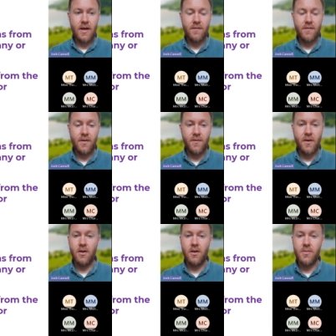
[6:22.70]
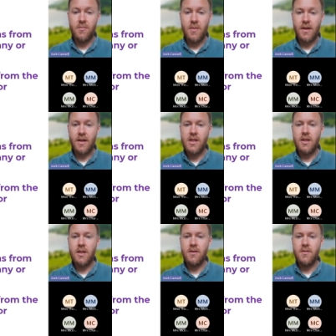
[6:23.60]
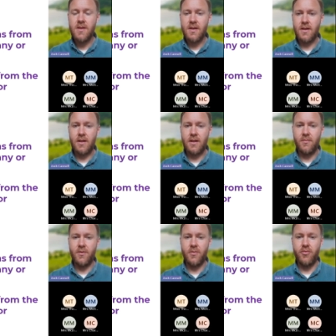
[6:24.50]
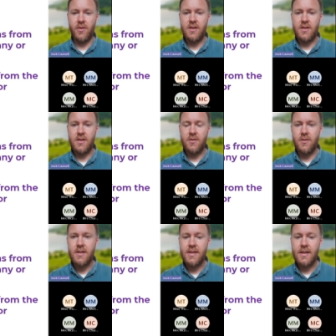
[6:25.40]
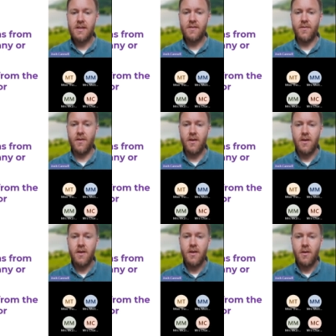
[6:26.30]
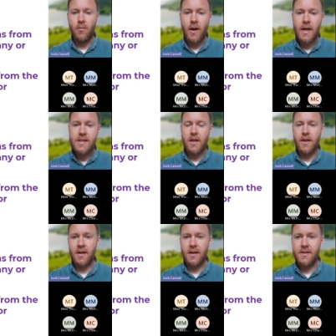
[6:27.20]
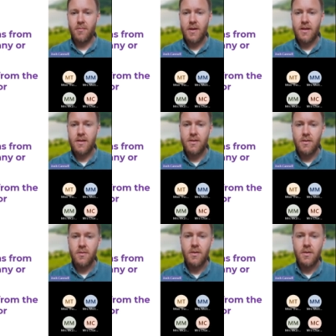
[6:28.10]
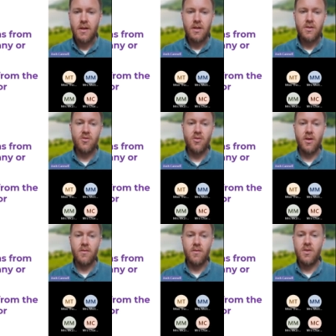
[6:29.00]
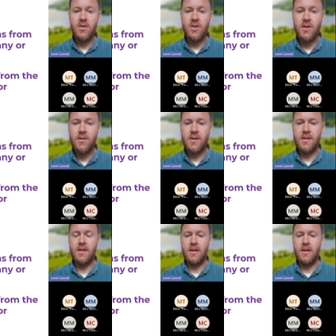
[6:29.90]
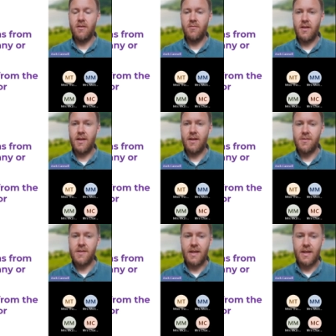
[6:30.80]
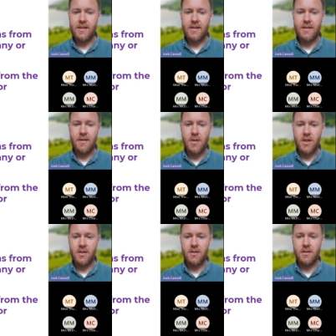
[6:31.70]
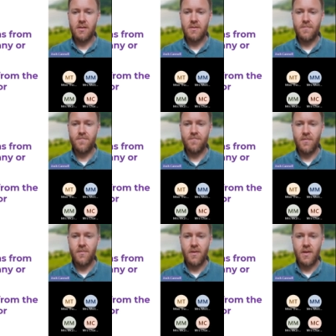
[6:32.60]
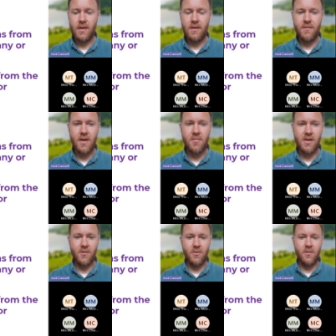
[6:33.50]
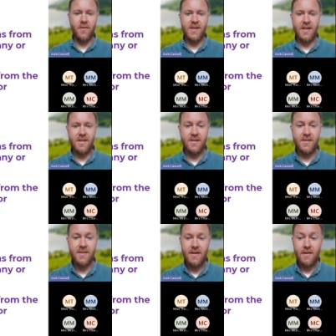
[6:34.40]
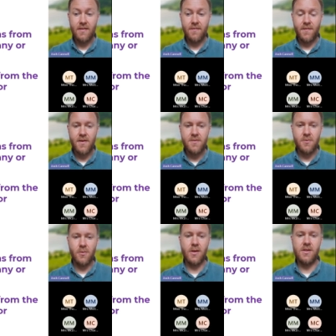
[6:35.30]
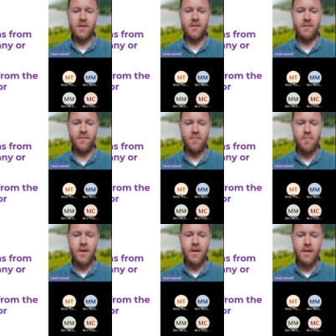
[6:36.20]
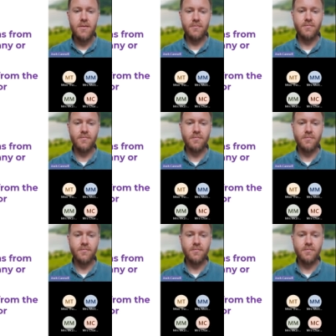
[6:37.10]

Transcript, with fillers: And for the final option, we can actually use our carbon footprints to identify ways and things that we can do to try and reduce greenhouse gas emissions. Thank you very much for all of those answers. The final question for me